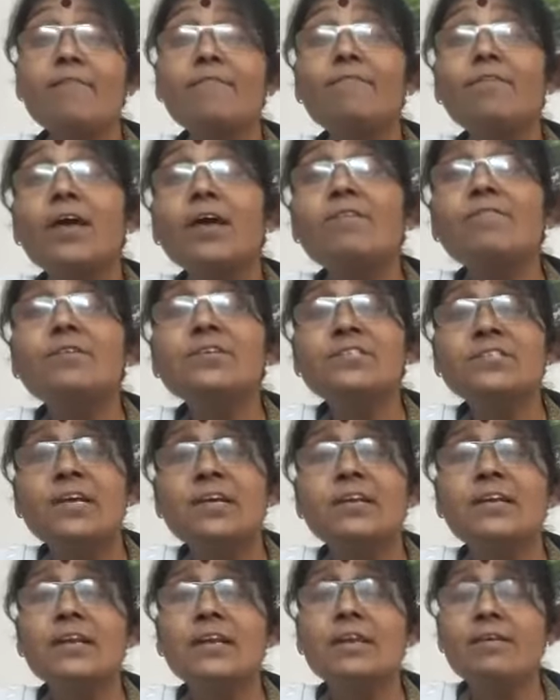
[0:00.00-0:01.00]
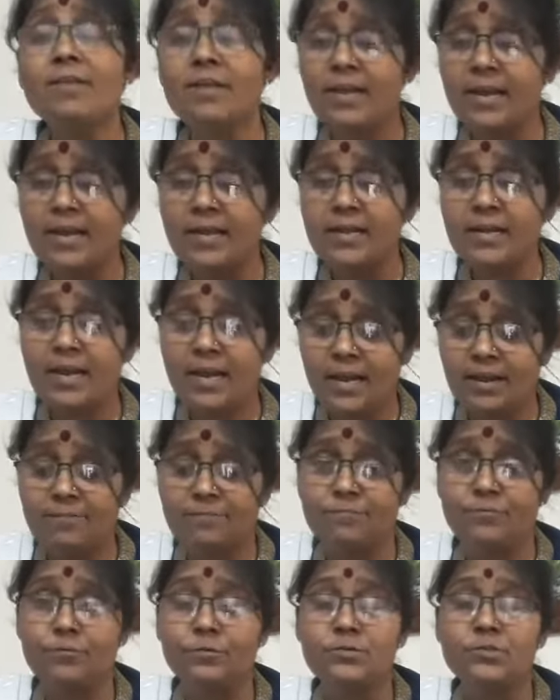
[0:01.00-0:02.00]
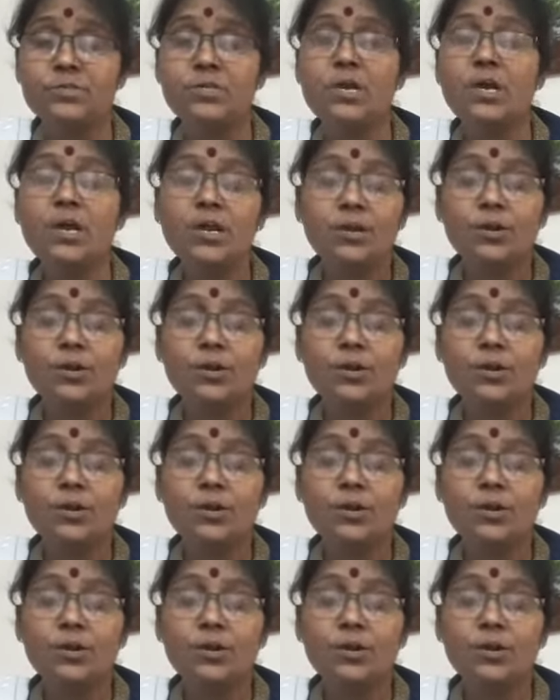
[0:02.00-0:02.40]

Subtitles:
Where we generally get confused.